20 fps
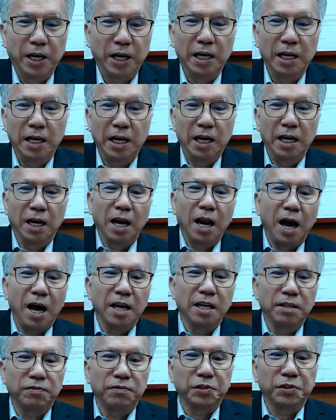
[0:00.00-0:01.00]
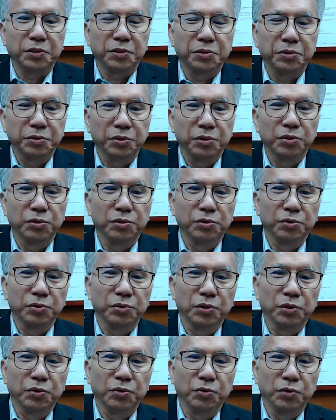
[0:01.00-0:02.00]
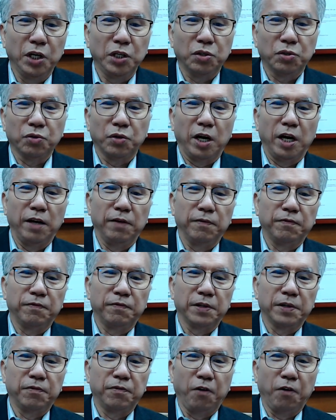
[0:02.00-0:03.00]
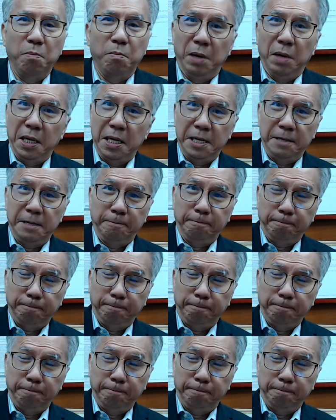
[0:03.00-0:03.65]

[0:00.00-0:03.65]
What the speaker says: And in life, you need to have a formula.